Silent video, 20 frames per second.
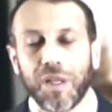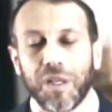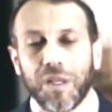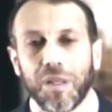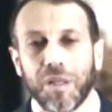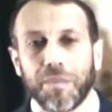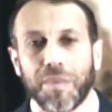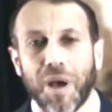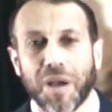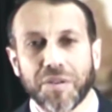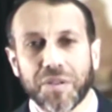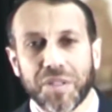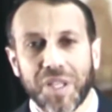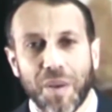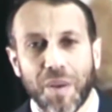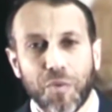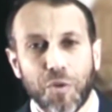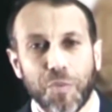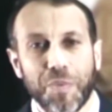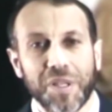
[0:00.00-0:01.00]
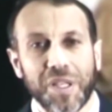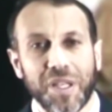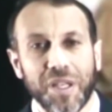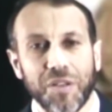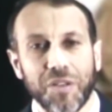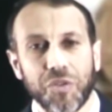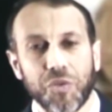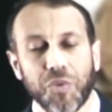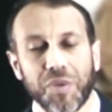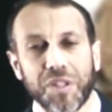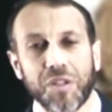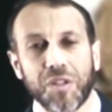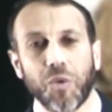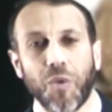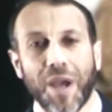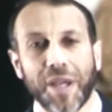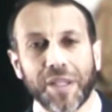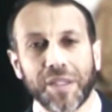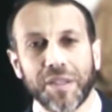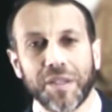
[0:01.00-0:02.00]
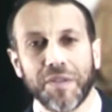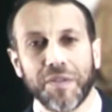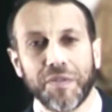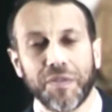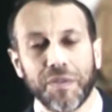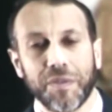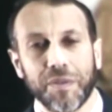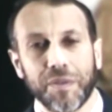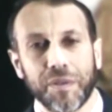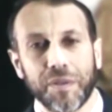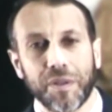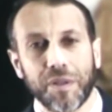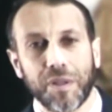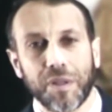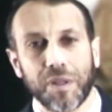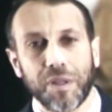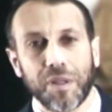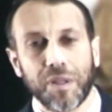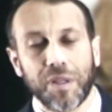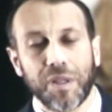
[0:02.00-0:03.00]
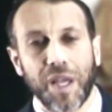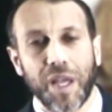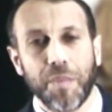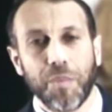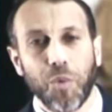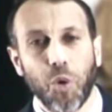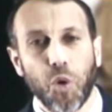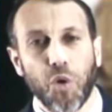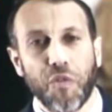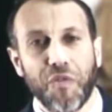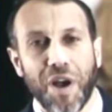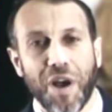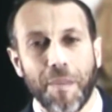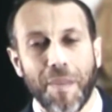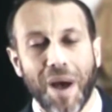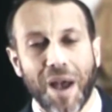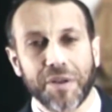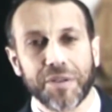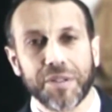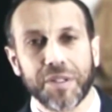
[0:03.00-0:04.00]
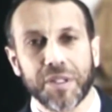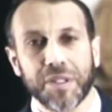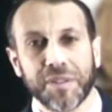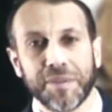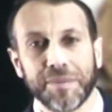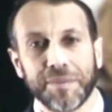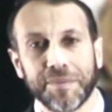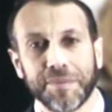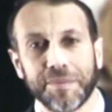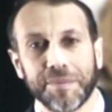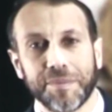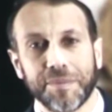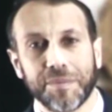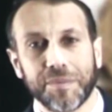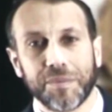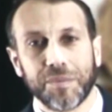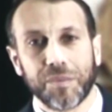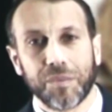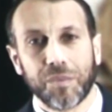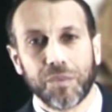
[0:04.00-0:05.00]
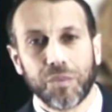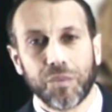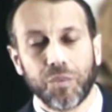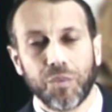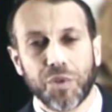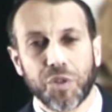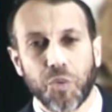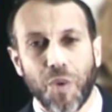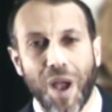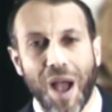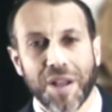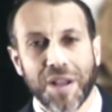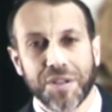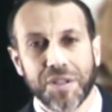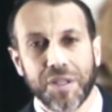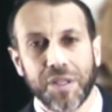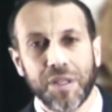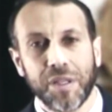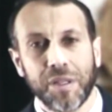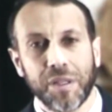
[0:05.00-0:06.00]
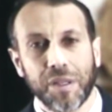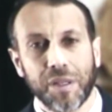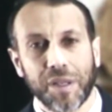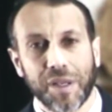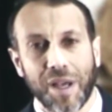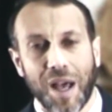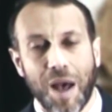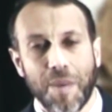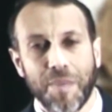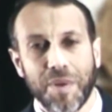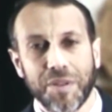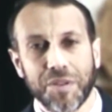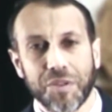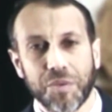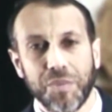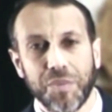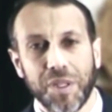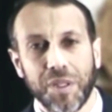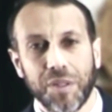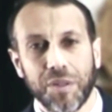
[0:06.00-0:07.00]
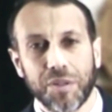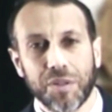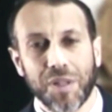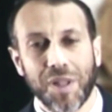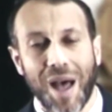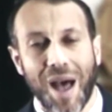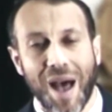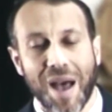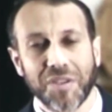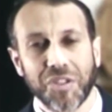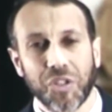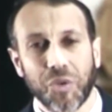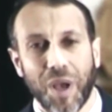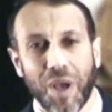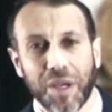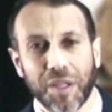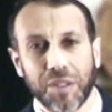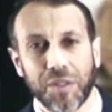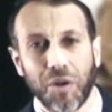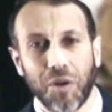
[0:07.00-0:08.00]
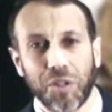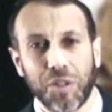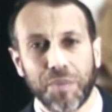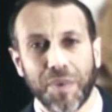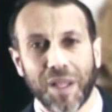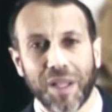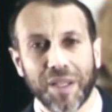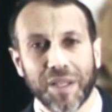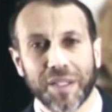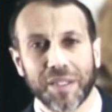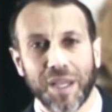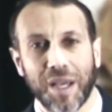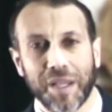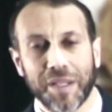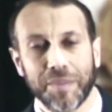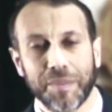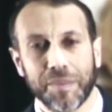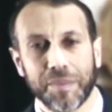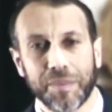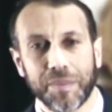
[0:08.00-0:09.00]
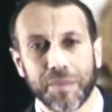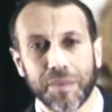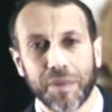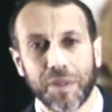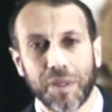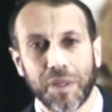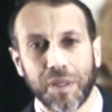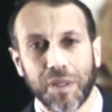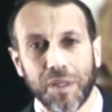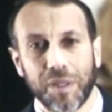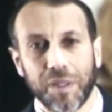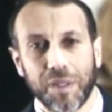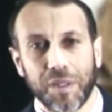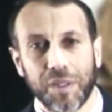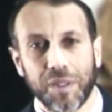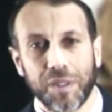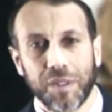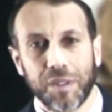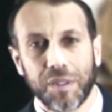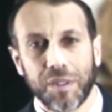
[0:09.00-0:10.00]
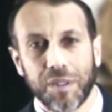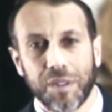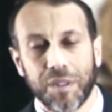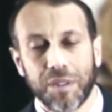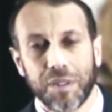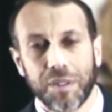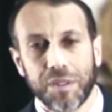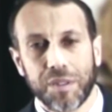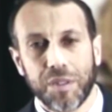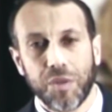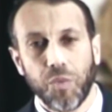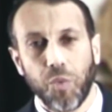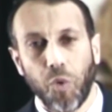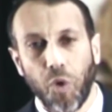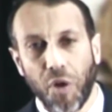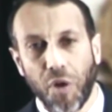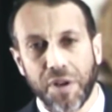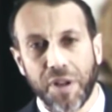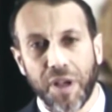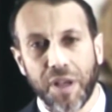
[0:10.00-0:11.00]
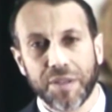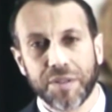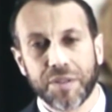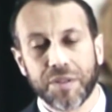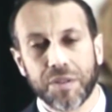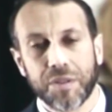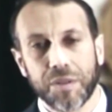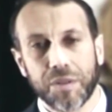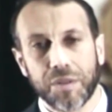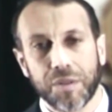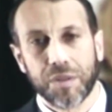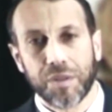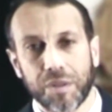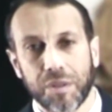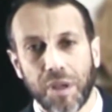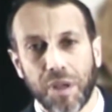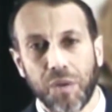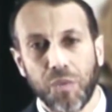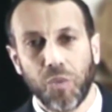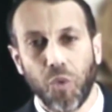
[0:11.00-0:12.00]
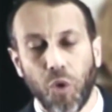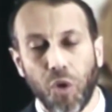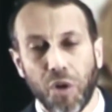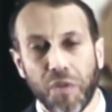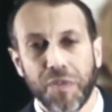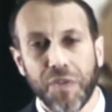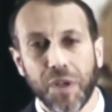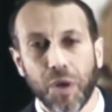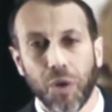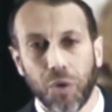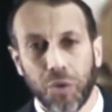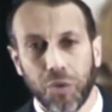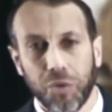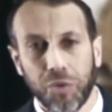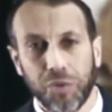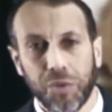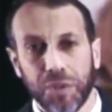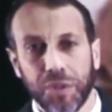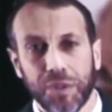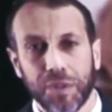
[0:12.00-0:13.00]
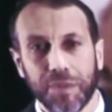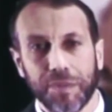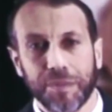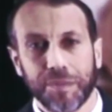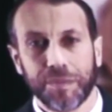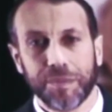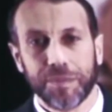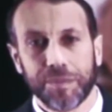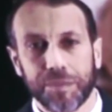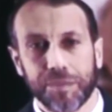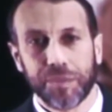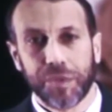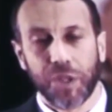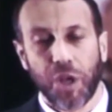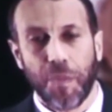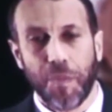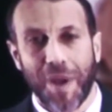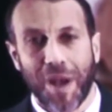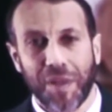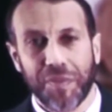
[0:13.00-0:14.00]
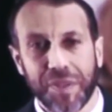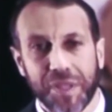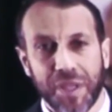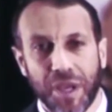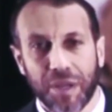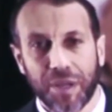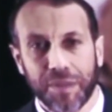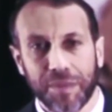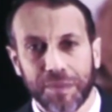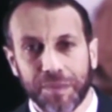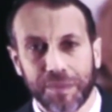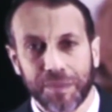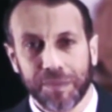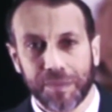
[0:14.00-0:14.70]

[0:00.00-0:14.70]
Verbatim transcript: Parshas Emor begins with a directive, Emor V'al Marta, which Rashi comments means l'hazir hagdolim al halaktan, to warn us and warn the old about the young.